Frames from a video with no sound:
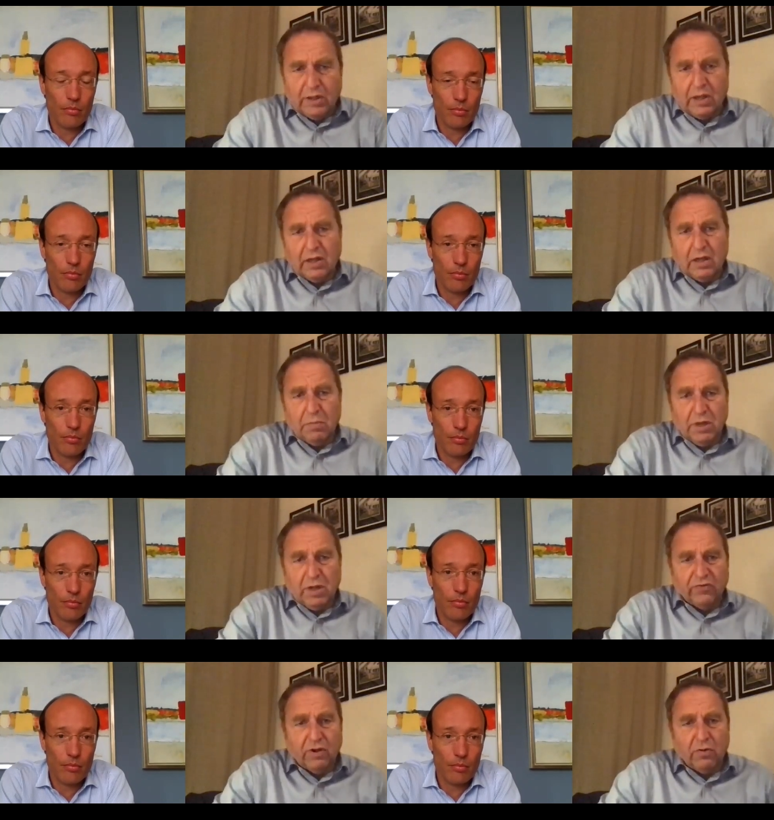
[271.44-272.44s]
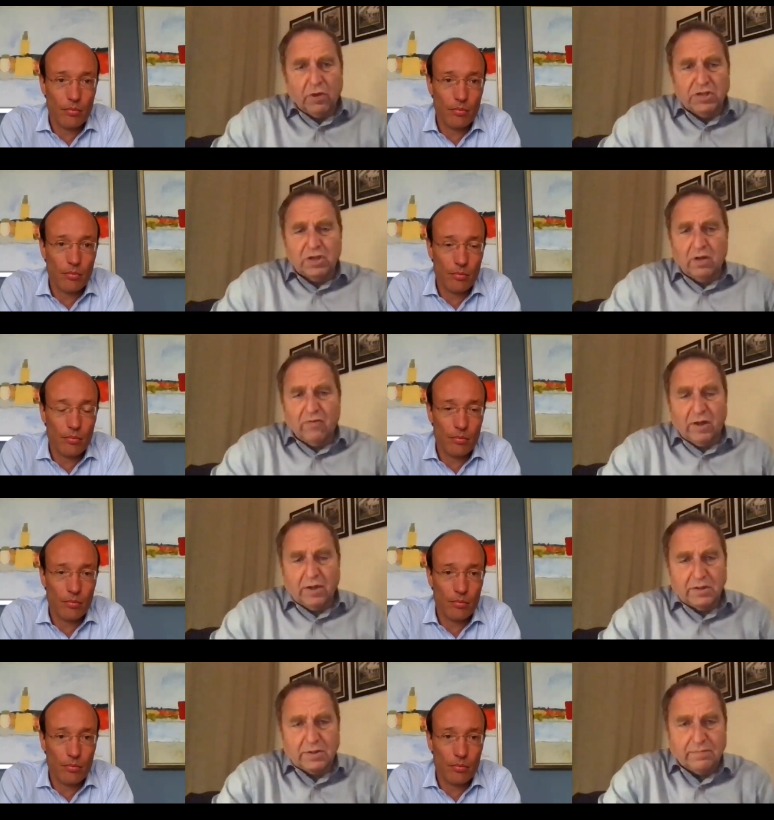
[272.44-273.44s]
Speaker 1: and then a little bit of the regional
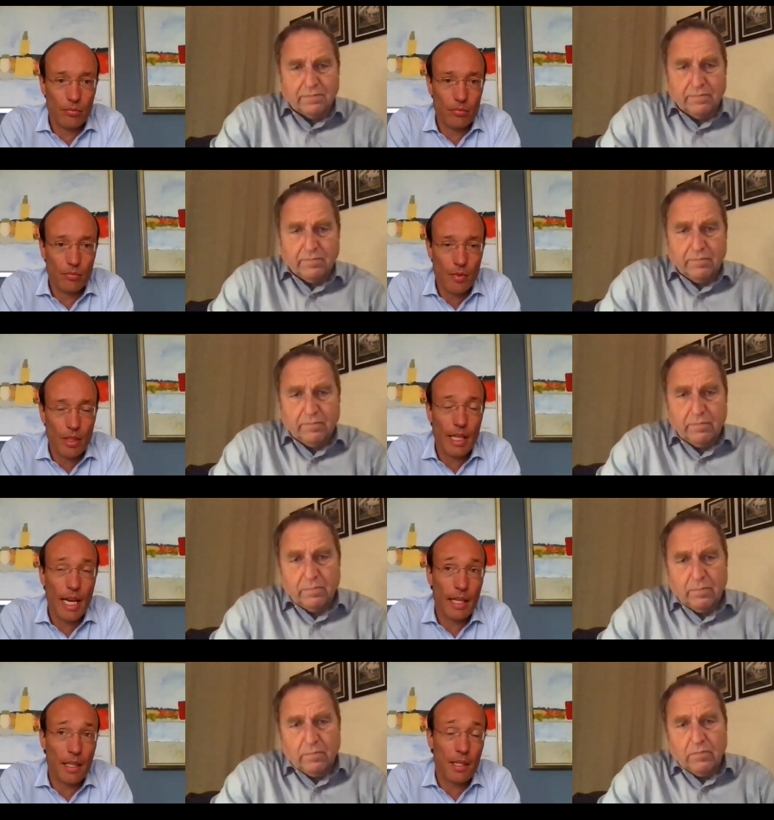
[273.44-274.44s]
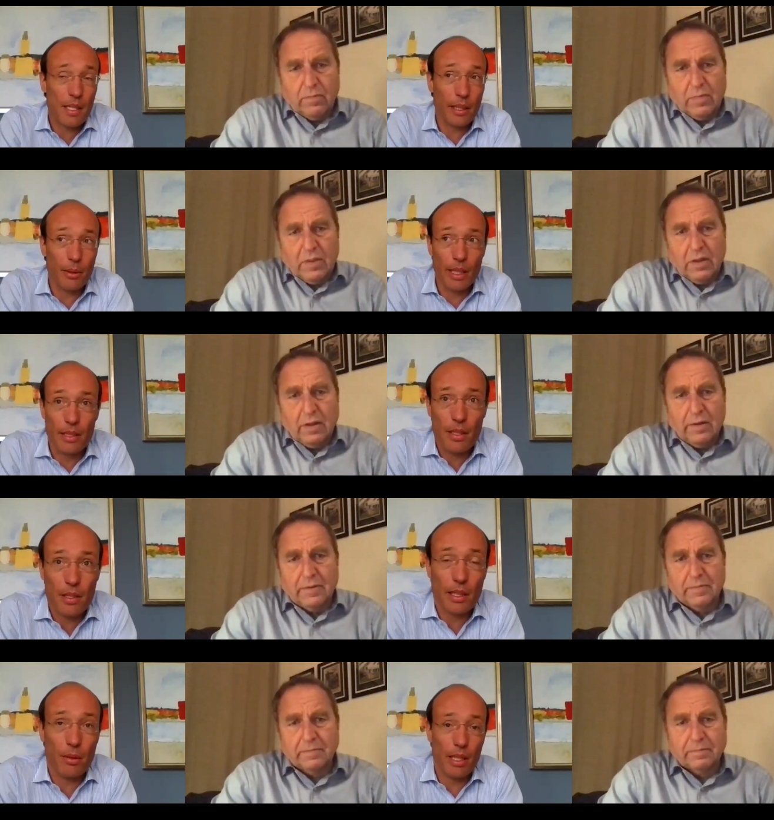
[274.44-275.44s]
flights.
Speaker 2: Yeah, that's exactly right.
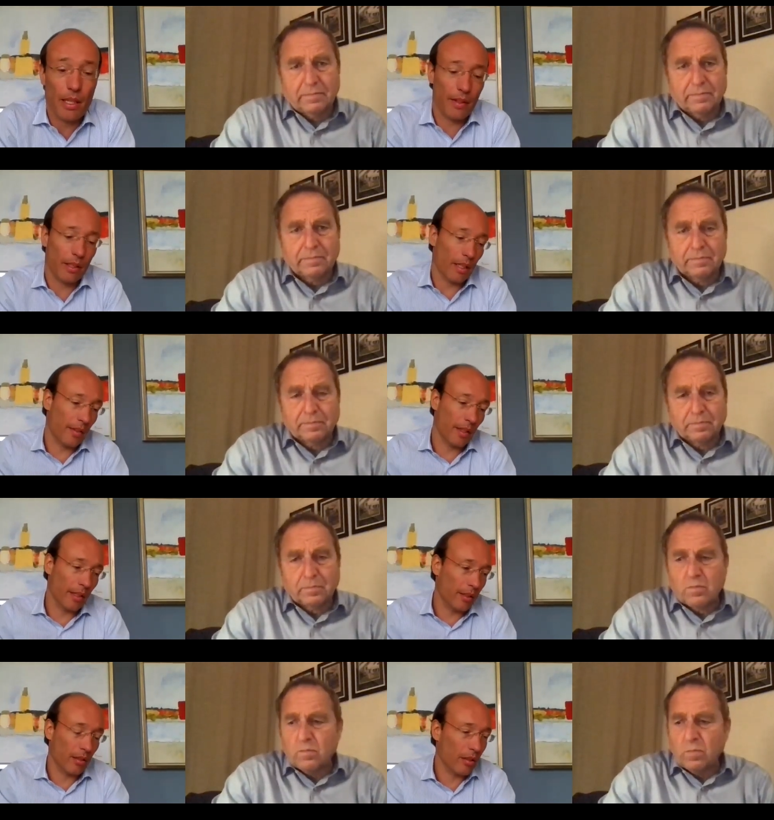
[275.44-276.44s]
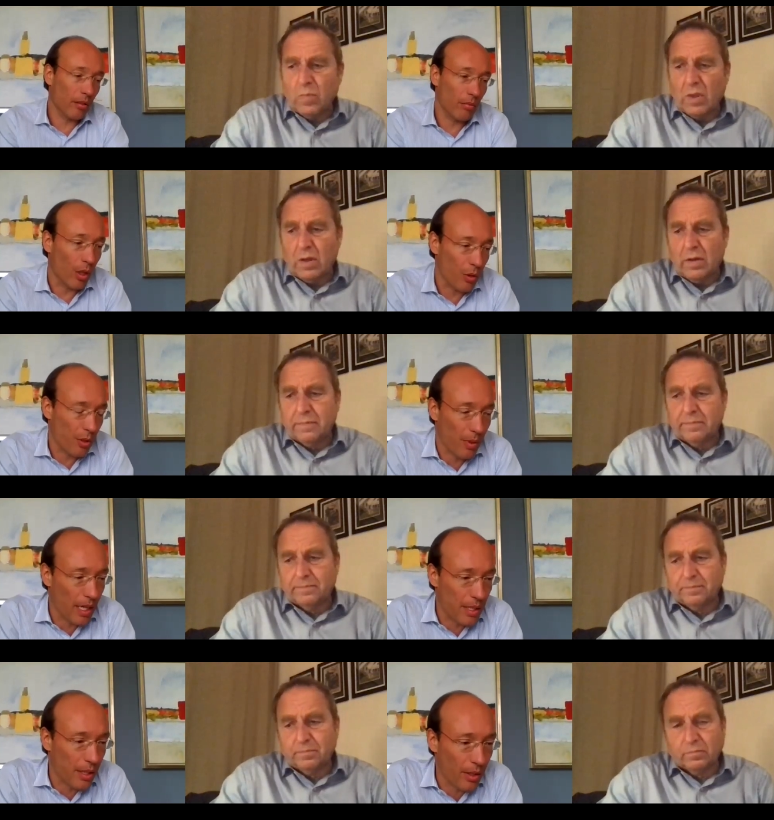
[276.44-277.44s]
Exactly right. I think I think uh, no
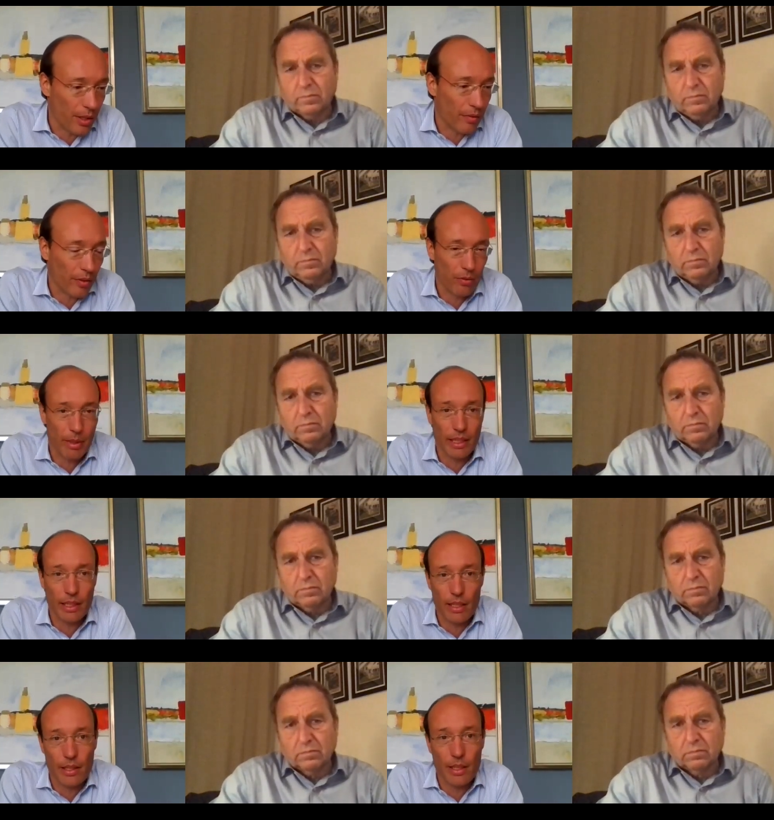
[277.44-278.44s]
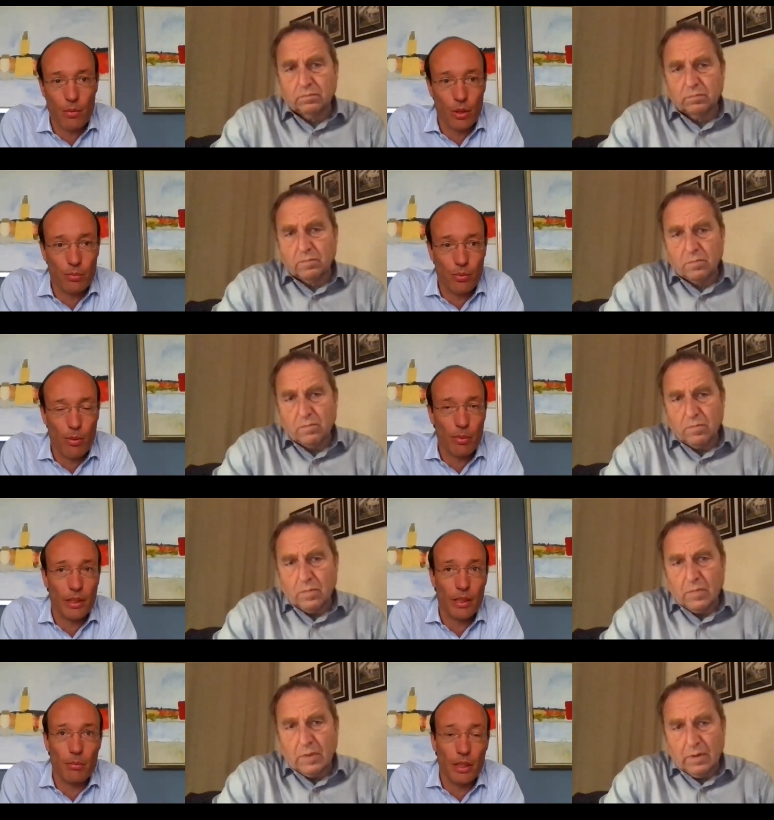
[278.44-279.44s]
surprise and not different from any airline in the world
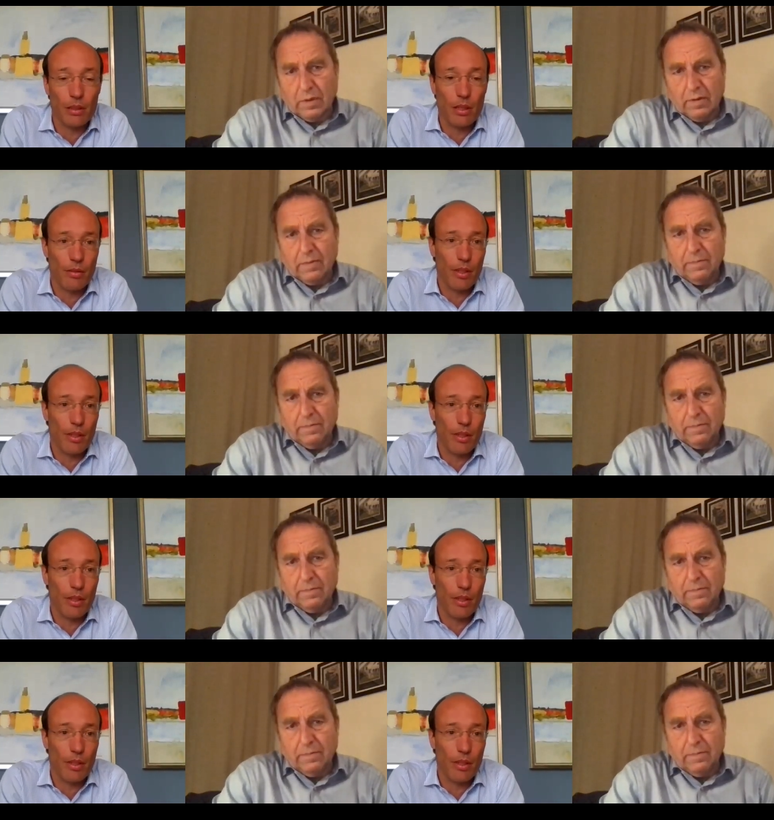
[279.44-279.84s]
probably. I mean,